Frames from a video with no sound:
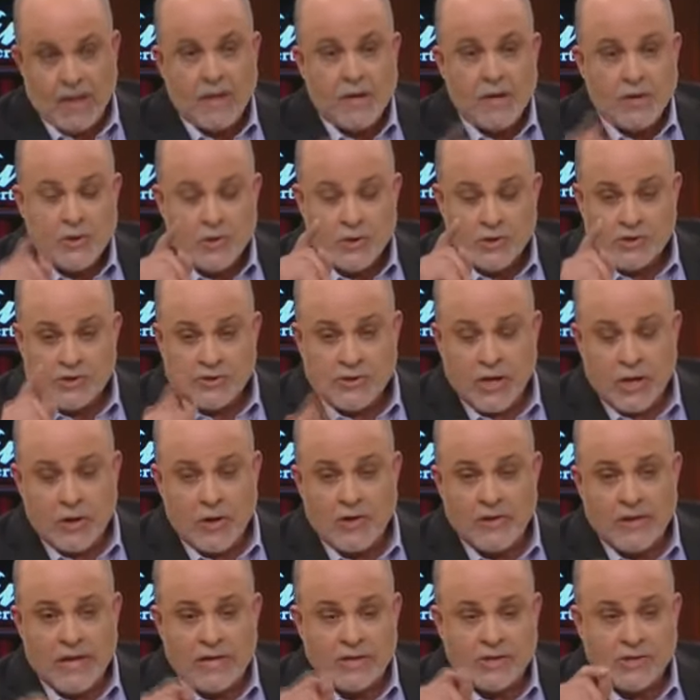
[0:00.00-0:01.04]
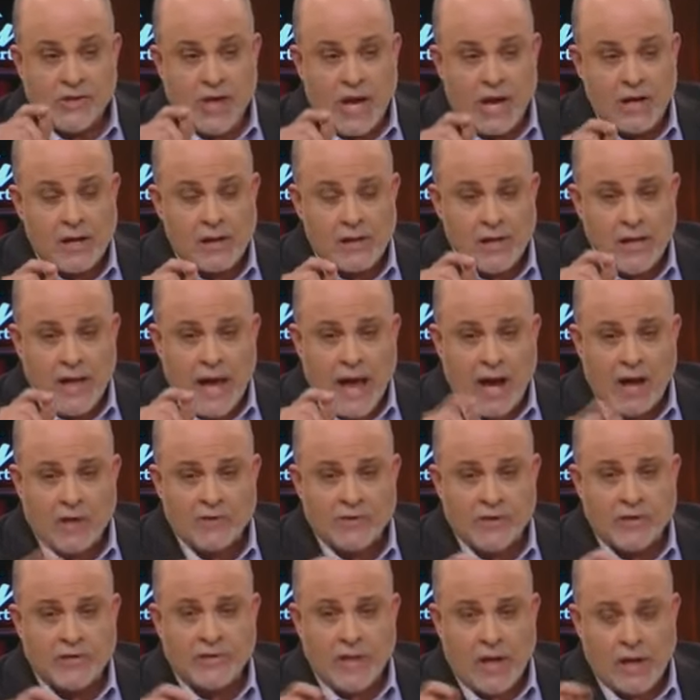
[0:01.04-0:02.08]
Let me ask you this. You sit on the Senate, the
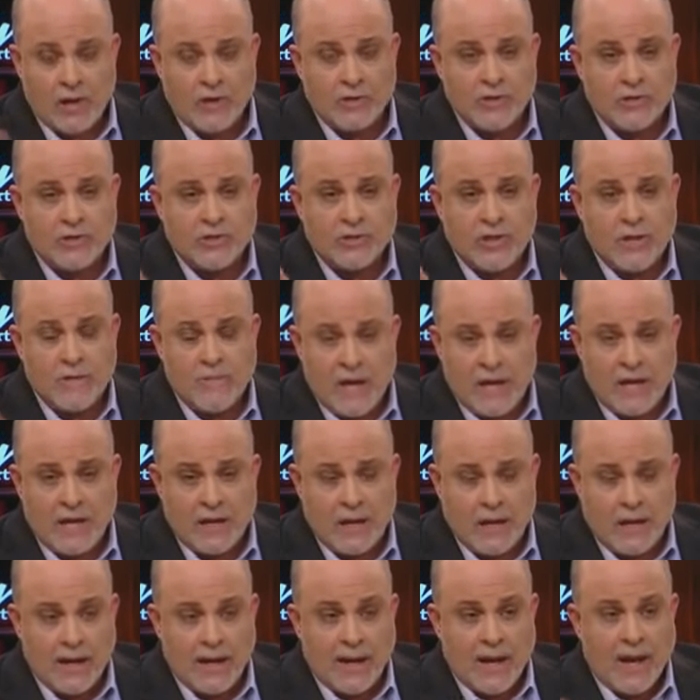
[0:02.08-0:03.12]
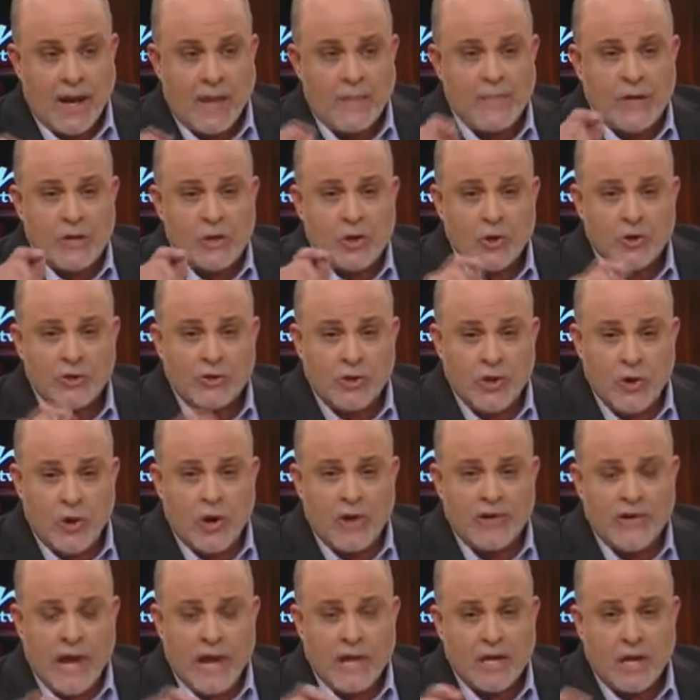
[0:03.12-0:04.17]
House Intelligence Committee, and because
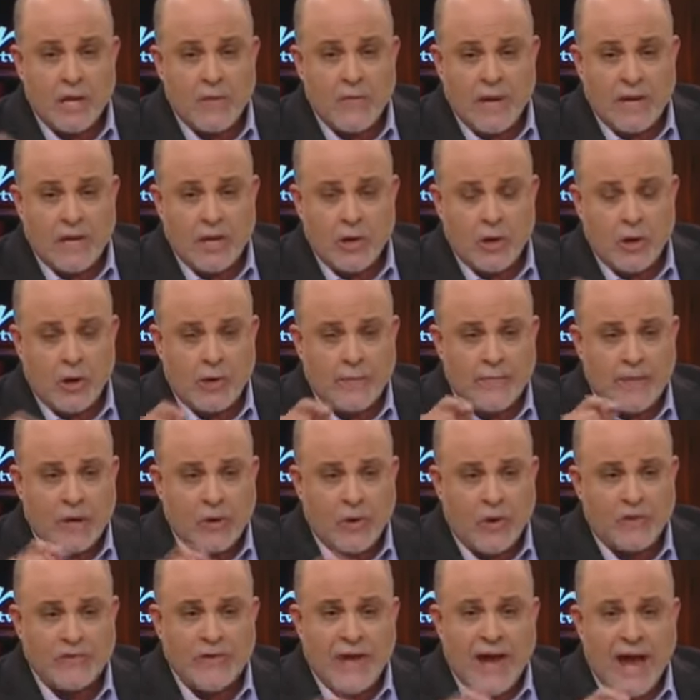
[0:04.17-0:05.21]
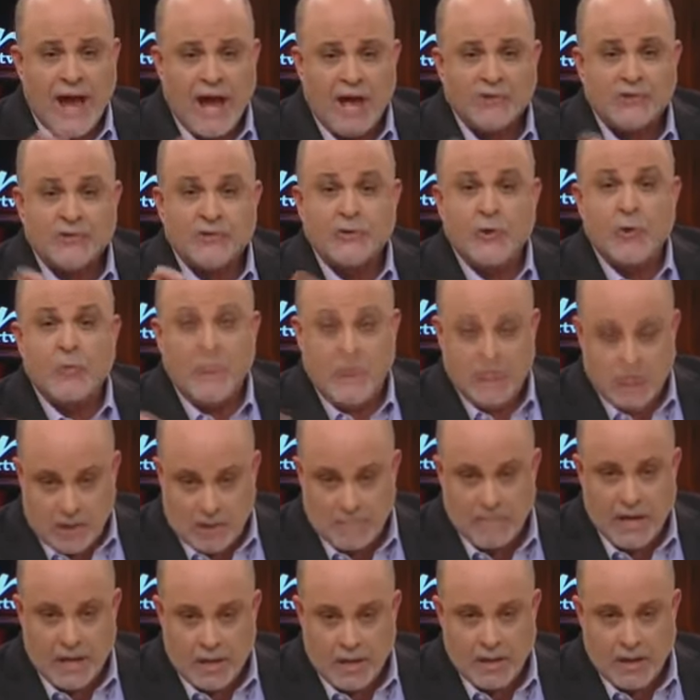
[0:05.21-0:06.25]
you're on that committee, it ought to be called the House Stupid
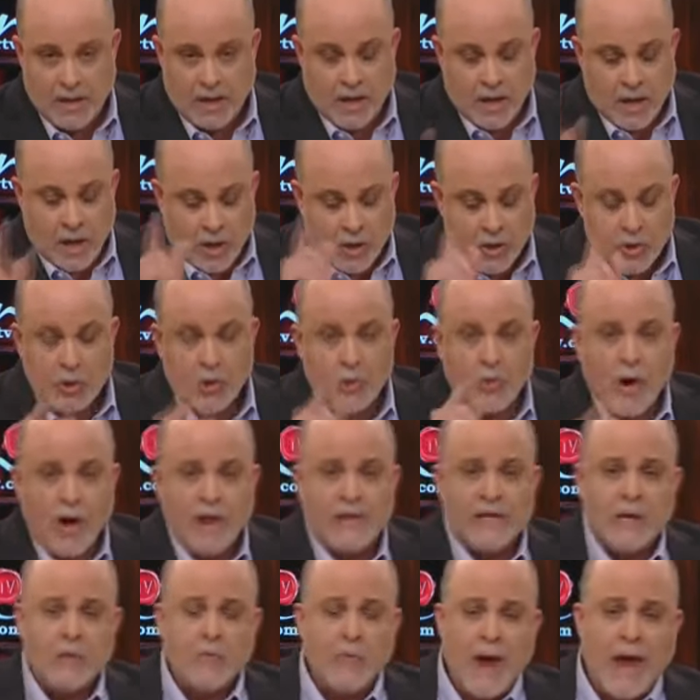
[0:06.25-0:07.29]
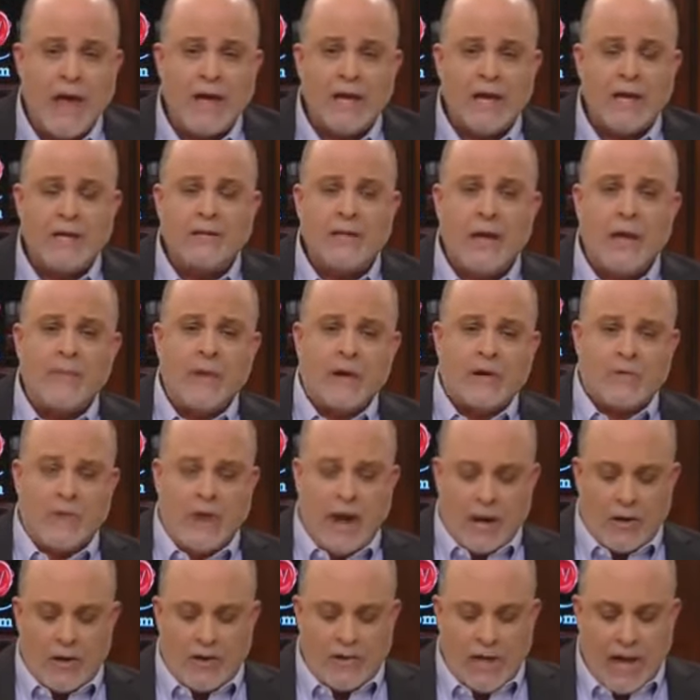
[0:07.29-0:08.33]
Committee. You are the ranking
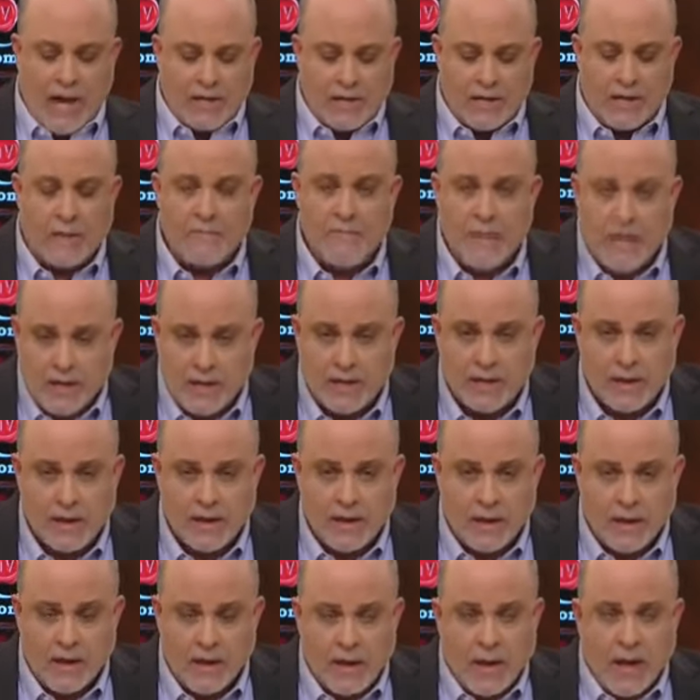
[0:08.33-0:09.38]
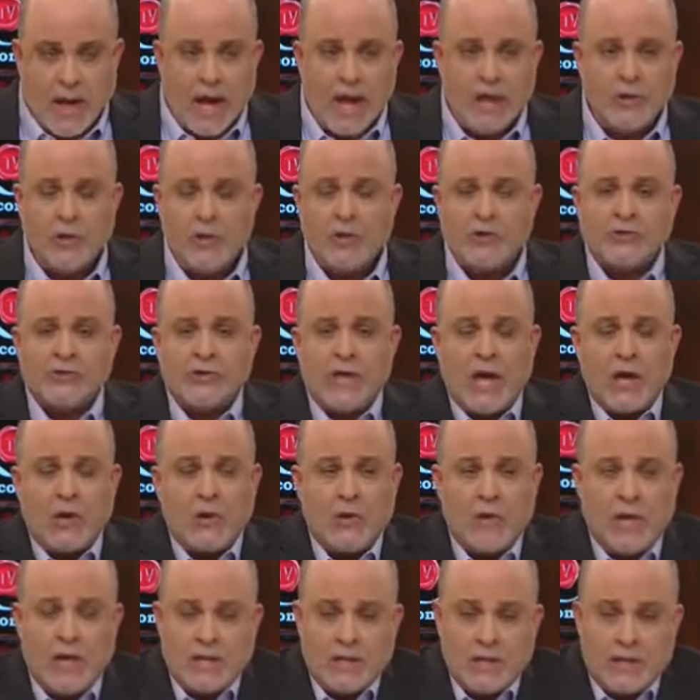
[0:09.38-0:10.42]
Democrat on that committee, and you say
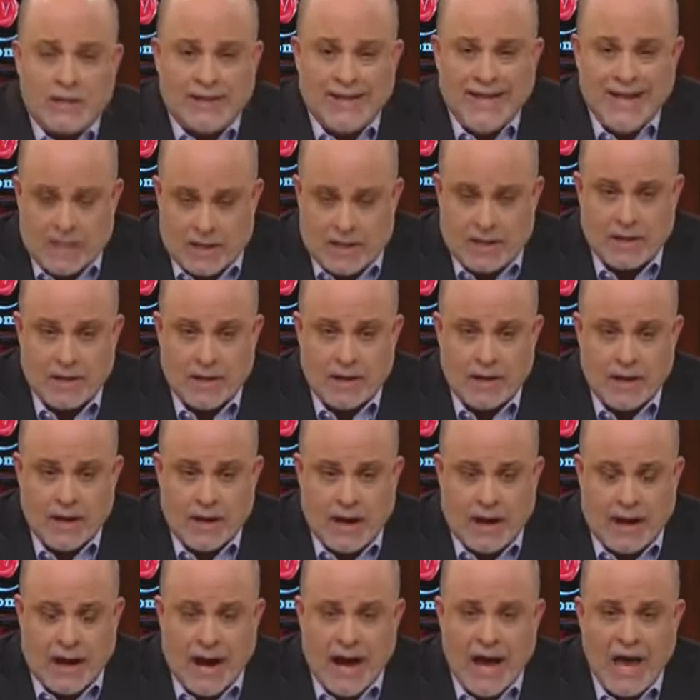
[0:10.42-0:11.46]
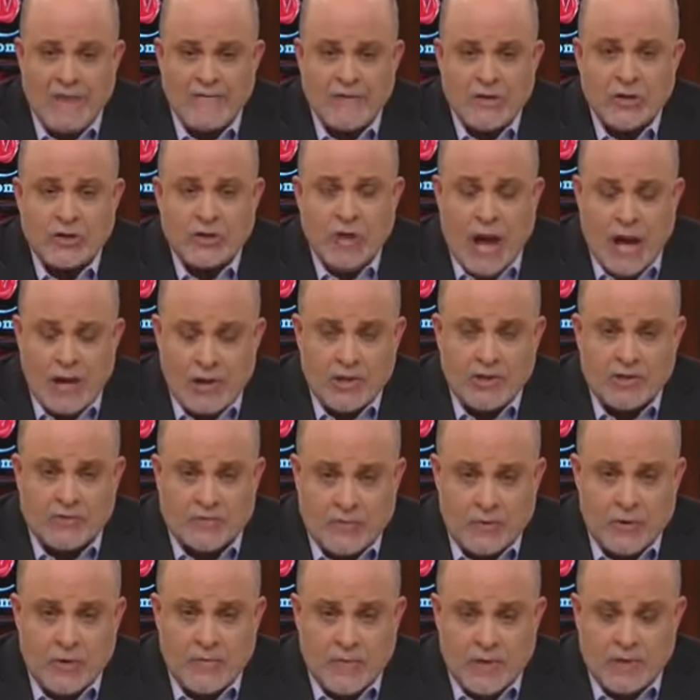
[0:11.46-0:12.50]
you didn't leak. I have a challenge
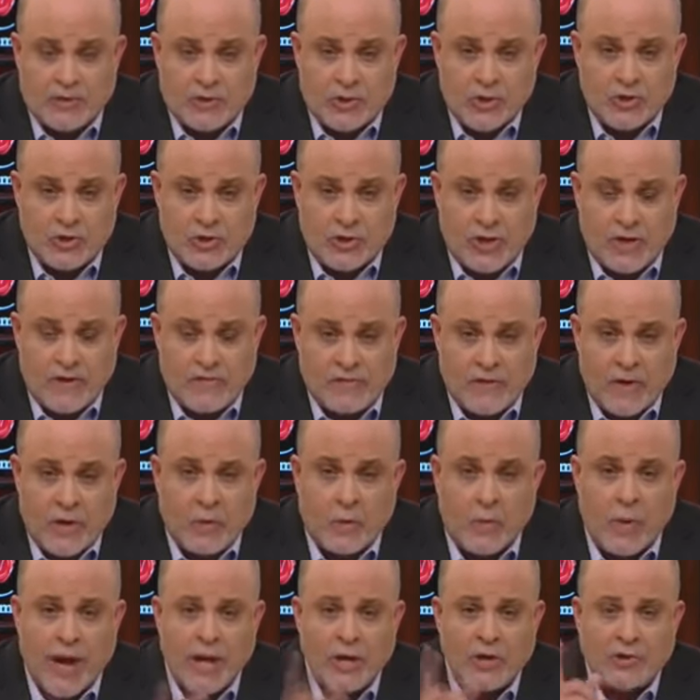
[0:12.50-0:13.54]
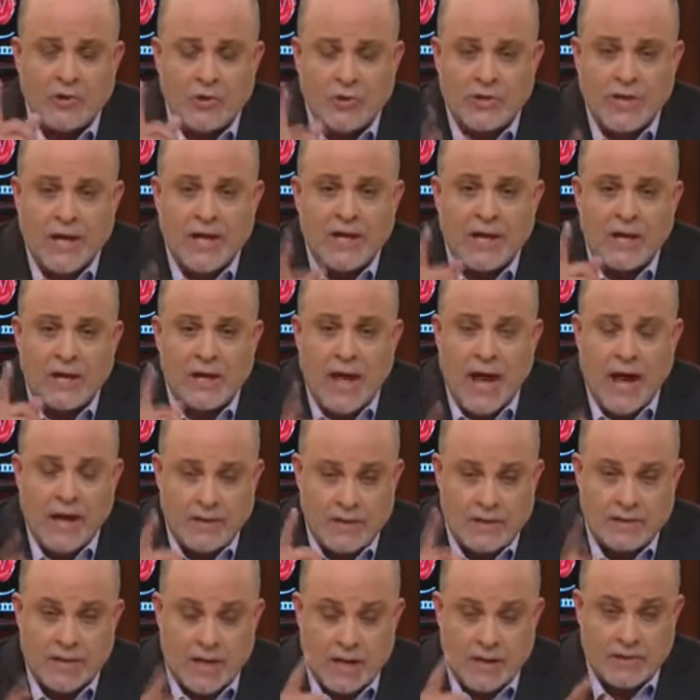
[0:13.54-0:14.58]
for you, Mr. Schiff. Why don't you take a lie
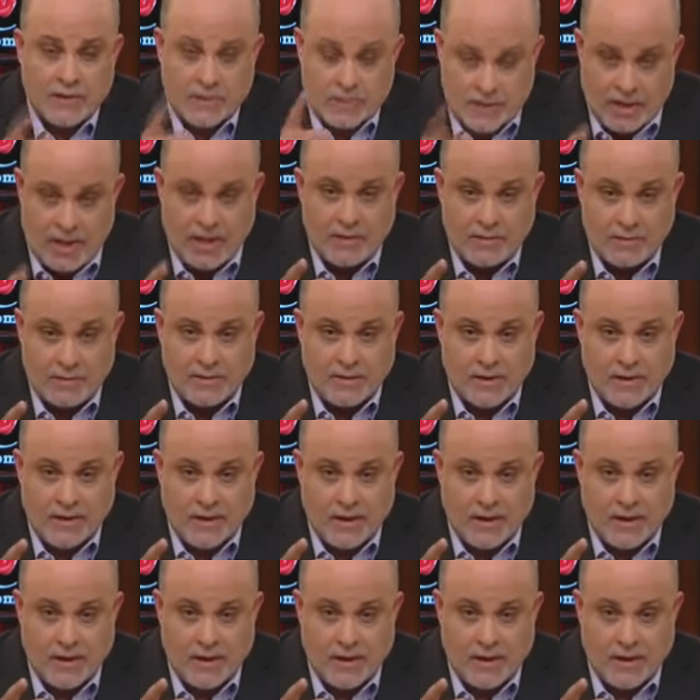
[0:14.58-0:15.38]
detector test?